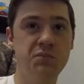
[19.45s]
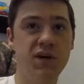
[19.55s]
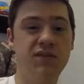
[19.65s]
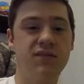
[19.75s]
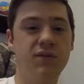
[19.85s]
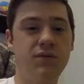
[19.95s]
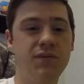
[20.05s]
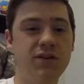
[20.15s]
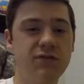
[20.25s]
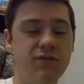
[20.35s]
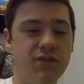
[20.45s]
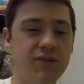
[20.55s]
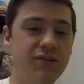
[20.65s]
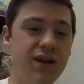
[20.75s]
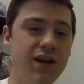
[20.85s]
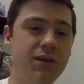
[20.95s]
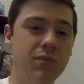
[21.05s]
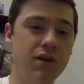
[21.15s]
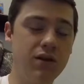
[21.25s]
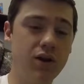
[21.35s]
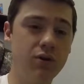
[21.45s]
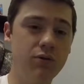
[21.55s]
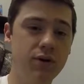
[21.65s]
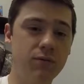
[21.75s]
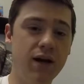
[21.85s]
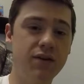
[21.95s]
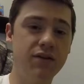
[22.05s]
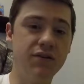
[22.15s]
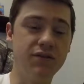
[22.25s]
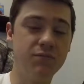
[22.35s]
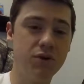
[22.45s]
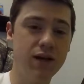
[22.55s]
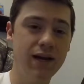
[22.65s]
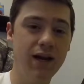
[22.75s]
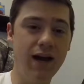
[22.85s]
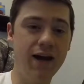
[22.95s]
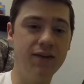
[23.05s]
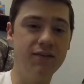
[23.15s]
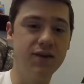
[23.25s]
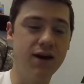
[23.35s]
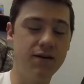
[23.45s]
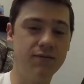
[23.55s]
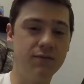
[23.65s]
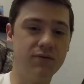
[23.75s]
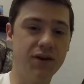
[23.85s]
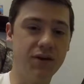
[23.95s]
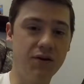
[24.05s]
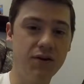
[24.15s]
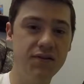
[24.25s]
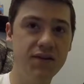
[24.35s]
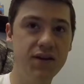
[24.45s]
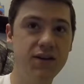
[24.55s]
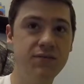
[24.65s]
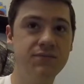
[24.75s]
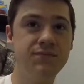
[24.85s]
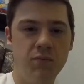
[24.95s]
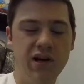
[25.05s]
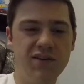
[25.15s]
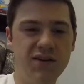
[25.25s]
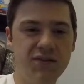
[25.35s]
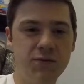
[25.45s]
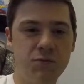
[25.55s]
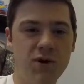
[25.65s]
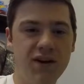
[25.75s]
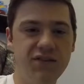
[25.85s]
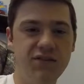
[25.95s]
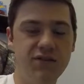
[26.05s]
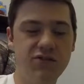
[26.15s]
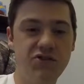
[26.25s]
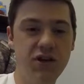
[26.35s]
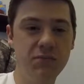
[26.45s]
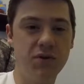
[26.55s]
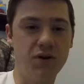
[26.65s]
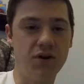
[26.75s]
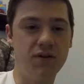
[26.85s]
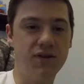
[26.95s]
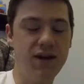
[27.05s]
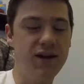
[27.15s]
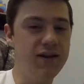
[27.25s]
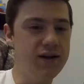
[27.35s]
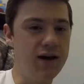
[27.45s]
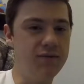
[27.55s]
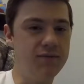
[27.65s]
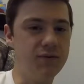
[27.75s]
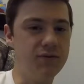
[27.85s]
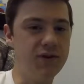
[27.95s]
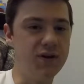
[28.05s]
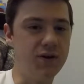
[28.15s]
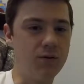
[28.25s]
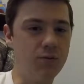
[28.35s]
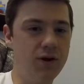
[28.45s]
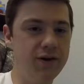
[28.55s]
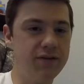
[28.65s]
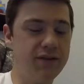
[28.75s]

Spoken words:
It still features the same liquid retina display as the iPhone XR did, but it's also priced cheaper than the iPhone XR was.